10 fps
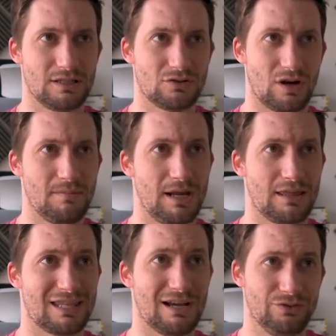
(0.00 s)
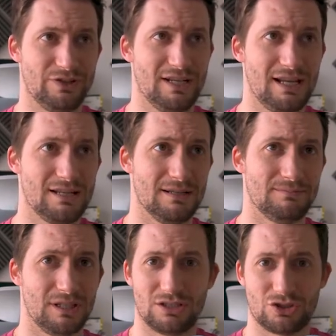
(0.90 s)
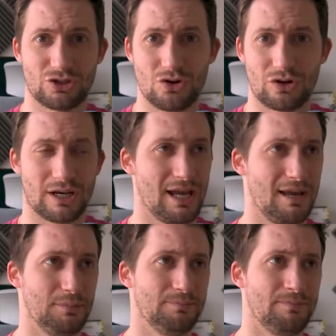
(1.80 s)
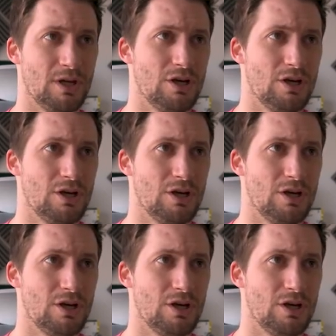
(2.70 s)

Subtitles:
it's trying to pay 1,000 ADA, and it's just not going to happen.